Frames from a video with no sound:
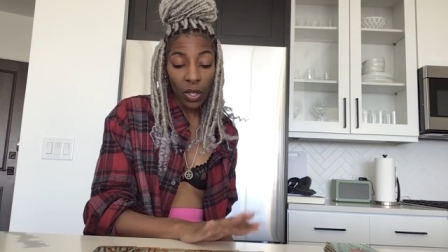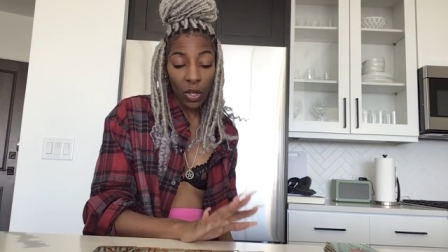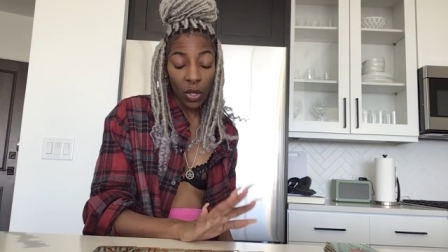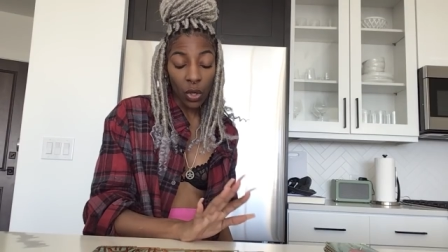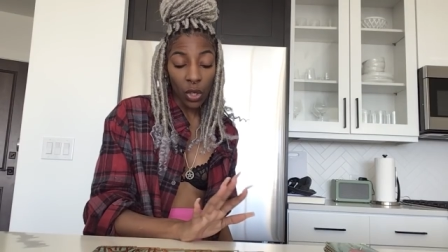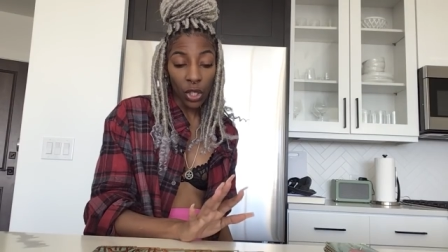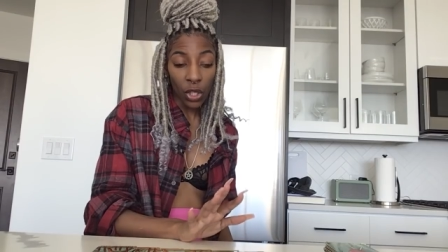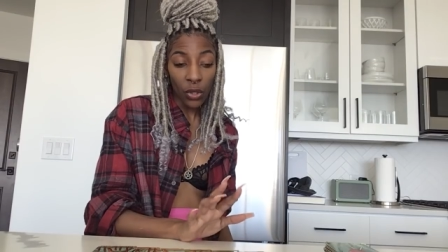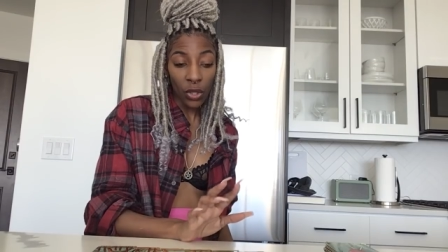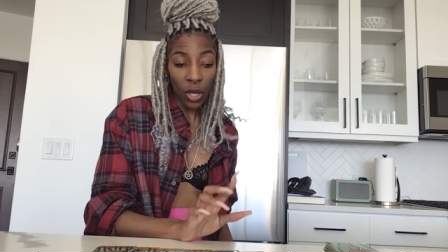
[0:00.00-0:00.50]

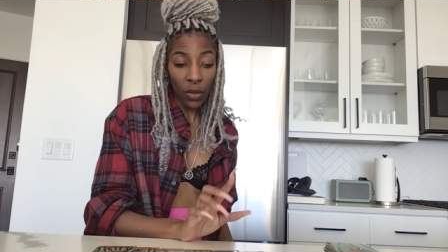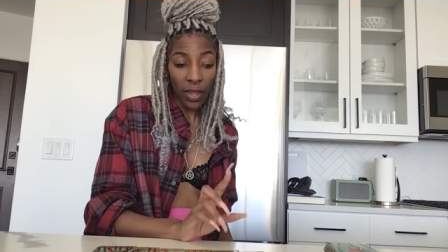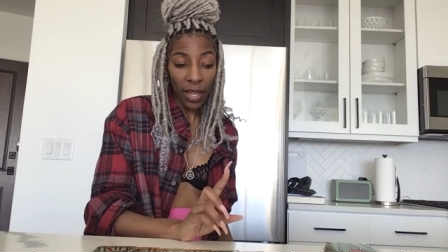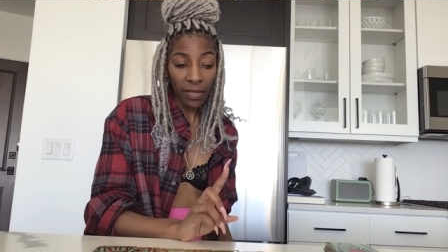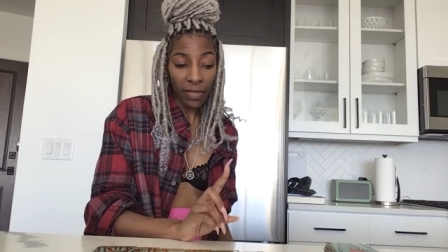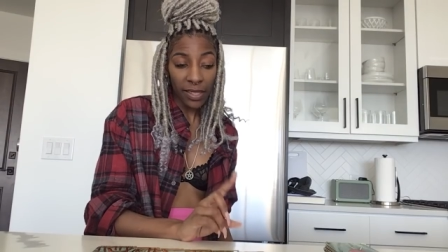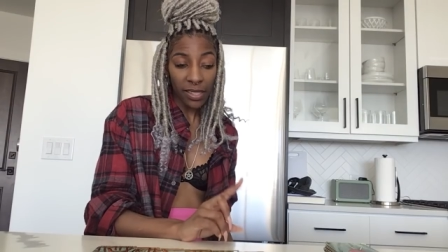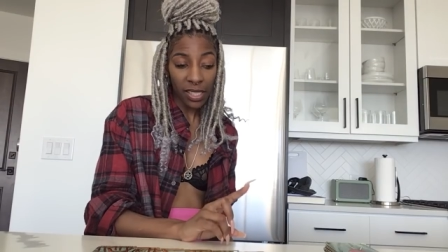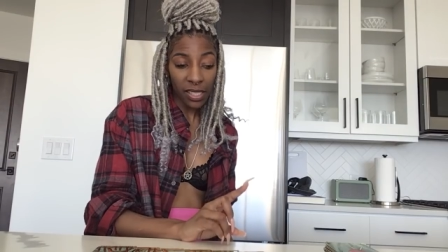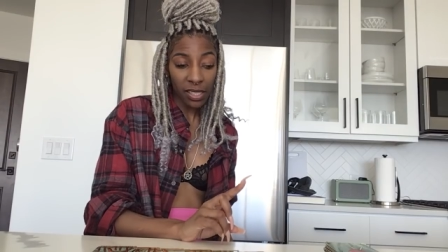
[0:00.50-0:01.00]
or you know
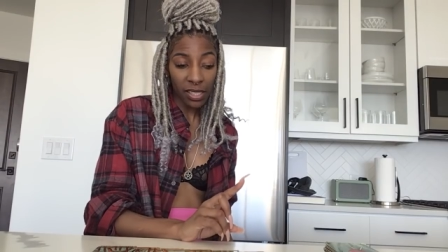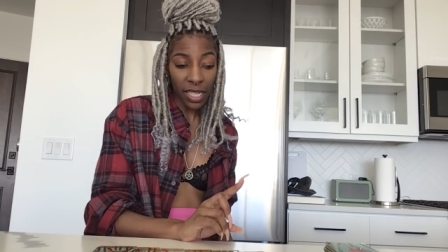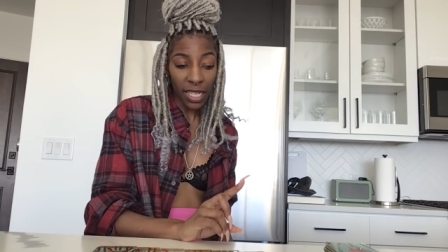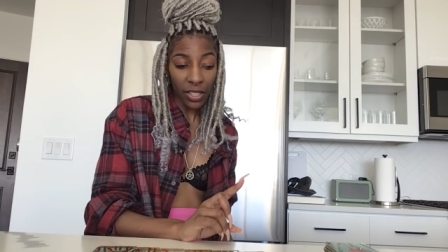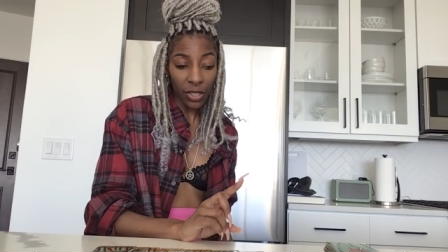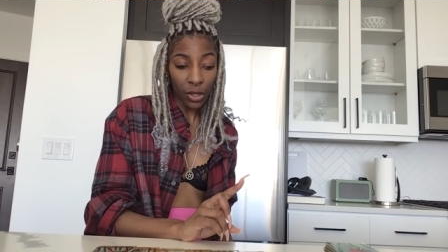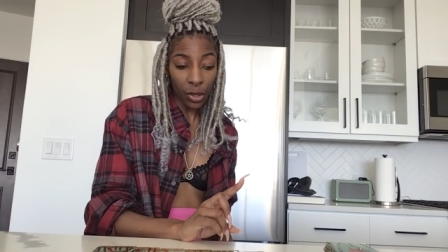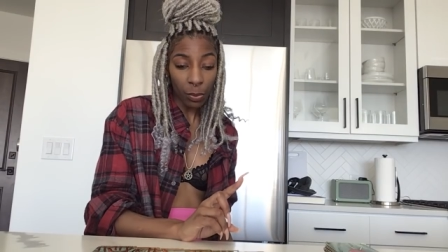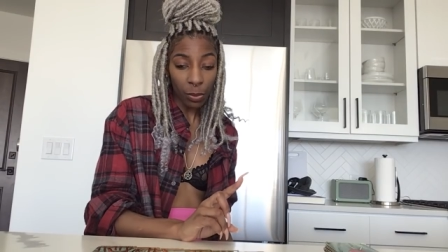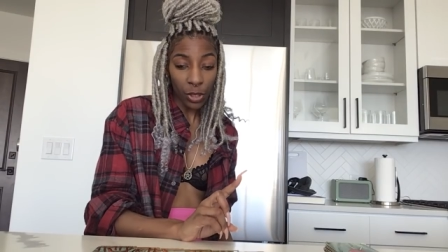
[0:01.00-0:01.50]
that this is
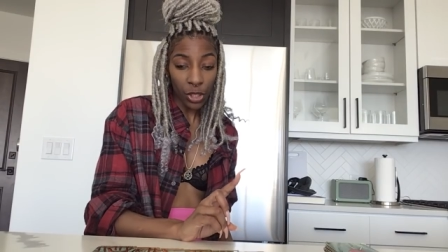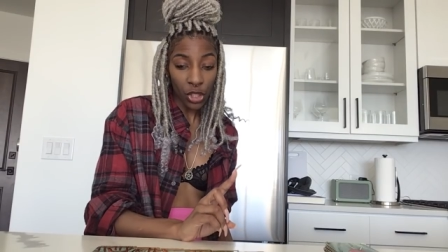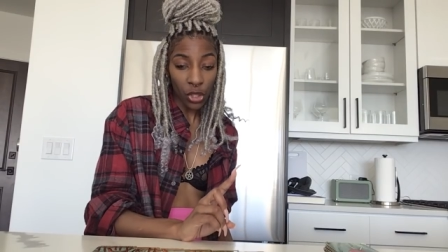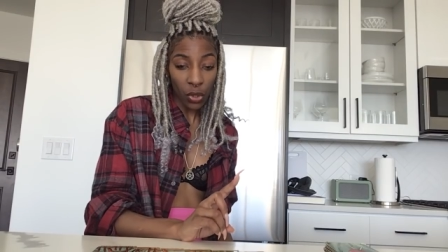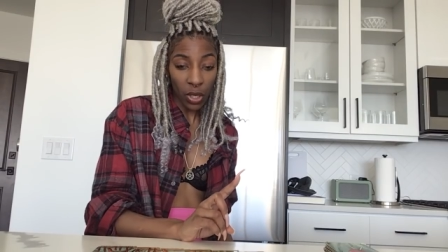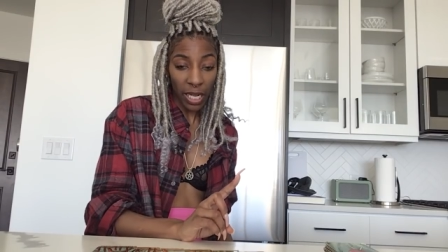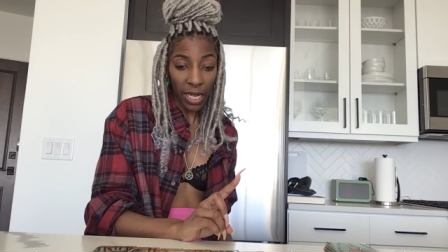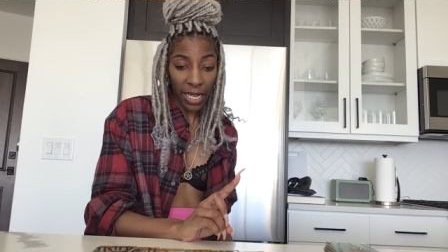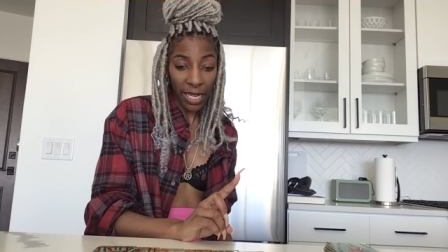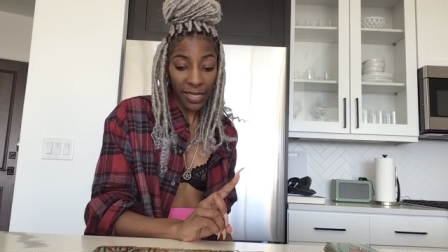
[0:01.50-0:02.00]
like you're
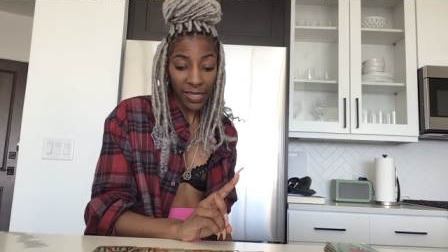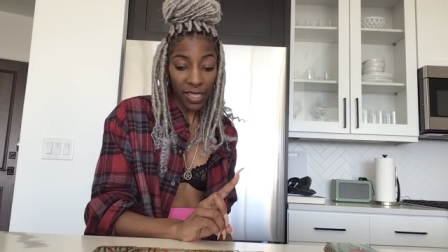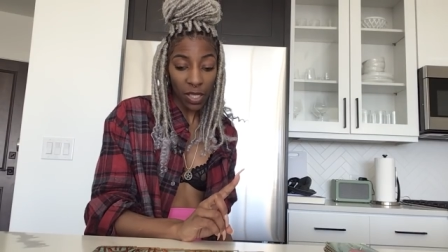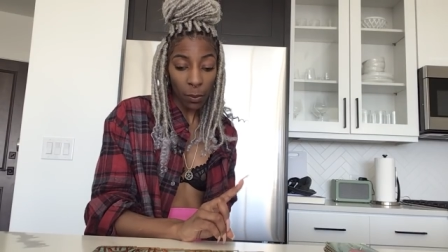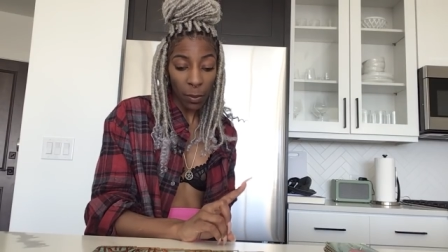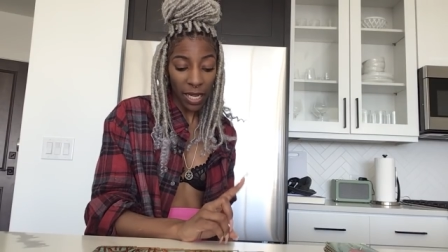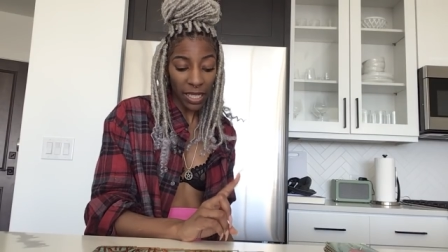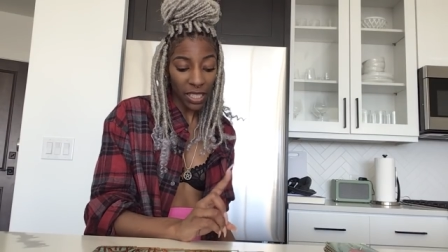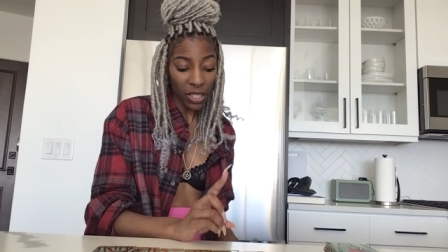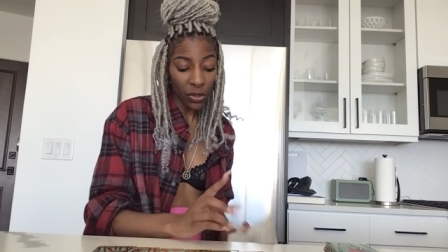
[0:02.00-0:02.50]
betraying
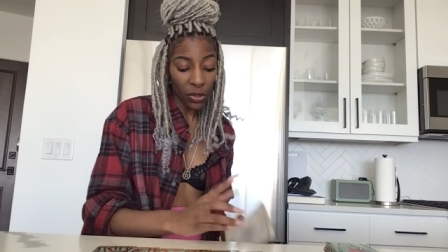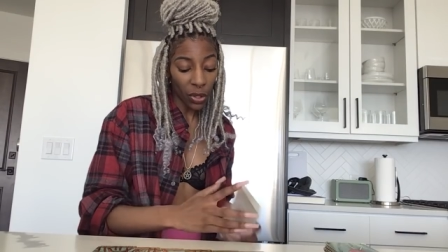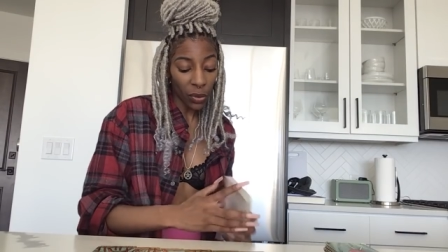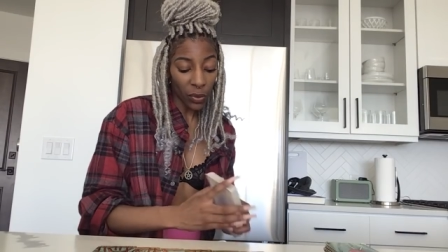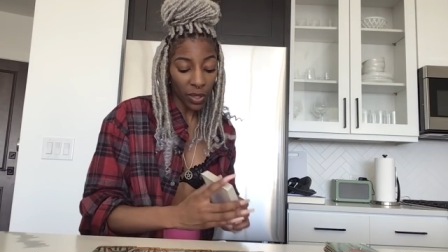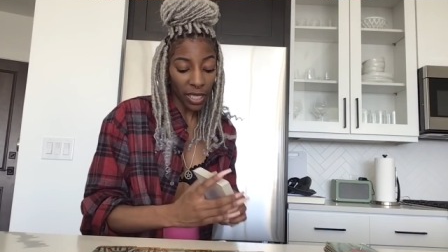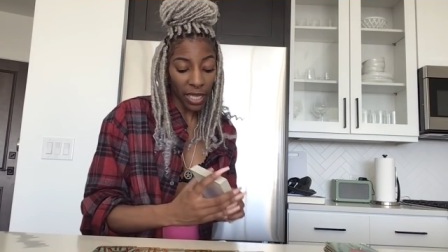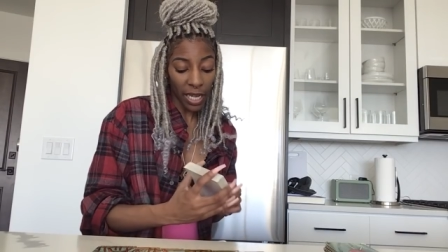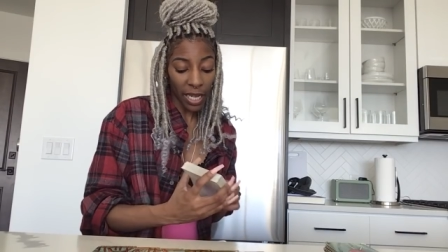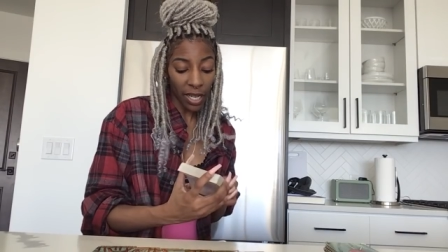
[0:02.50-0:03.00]
somebody you
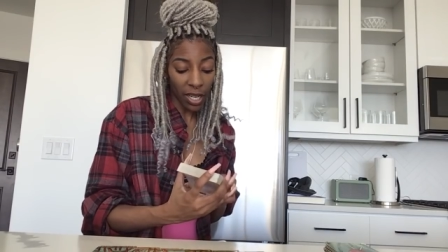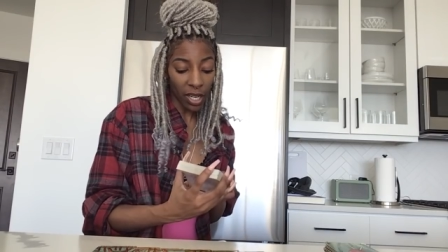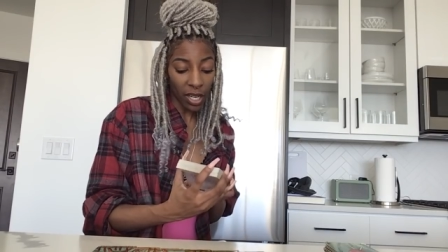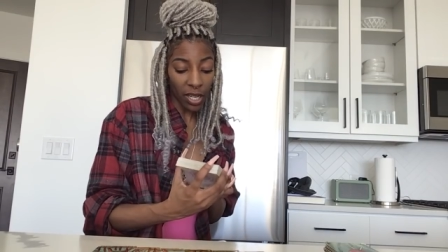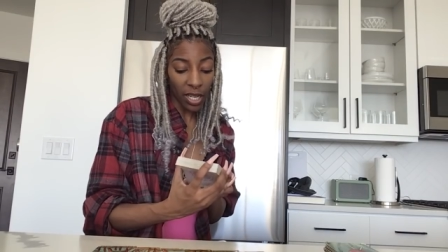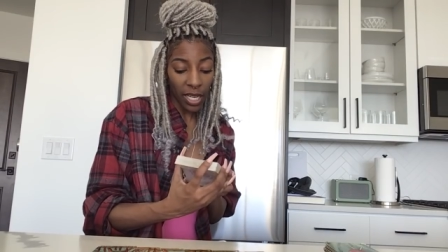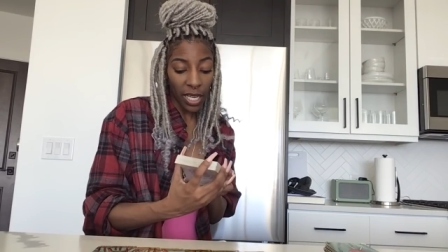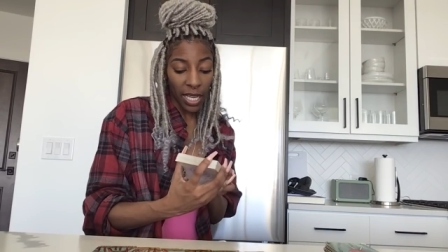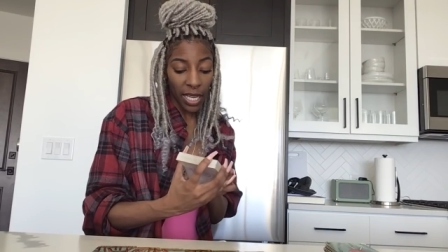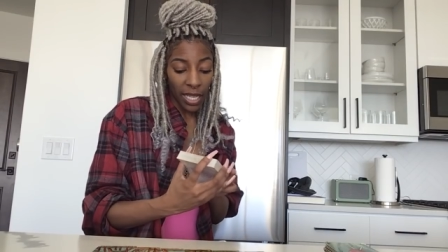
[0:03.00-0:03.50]
don't care.